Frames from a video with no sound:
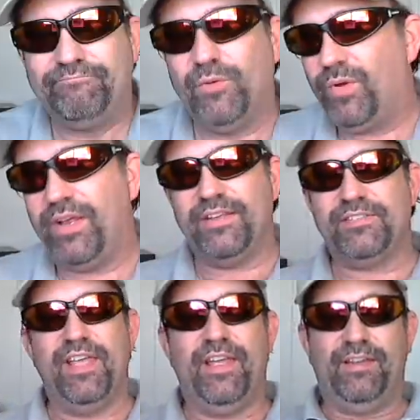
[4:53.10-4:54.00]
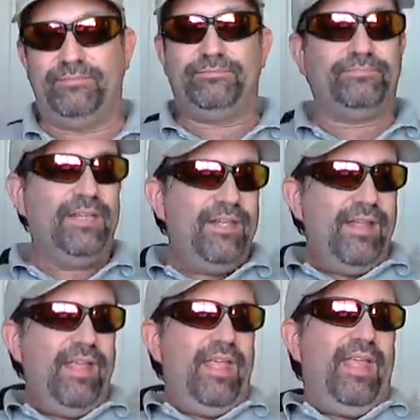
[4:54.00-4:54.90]
What can I say?
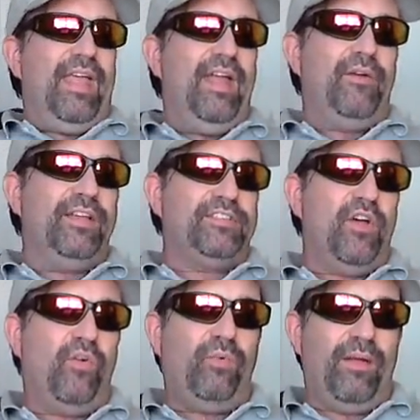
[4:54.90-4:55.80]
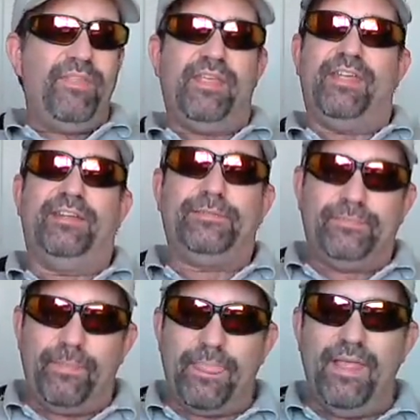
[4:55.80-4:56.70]
Anyway, so I'm thinking
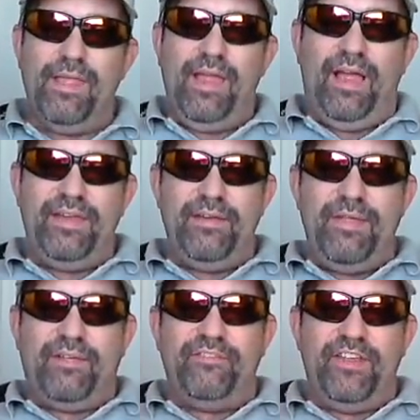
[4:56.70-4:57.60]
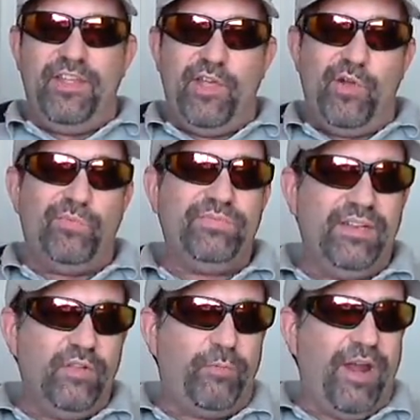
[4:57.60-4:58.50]
I need to make a video, get
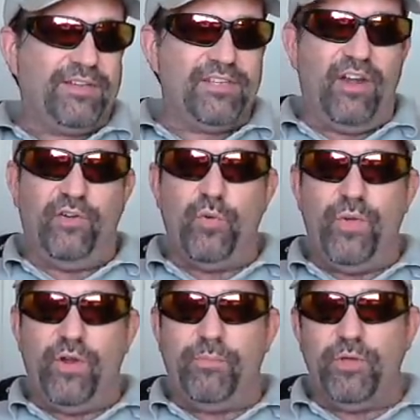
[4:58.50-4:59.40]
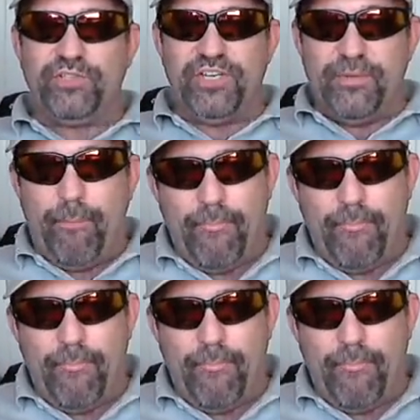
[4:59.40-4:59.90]
a little practice in. I don't know when I'll post it.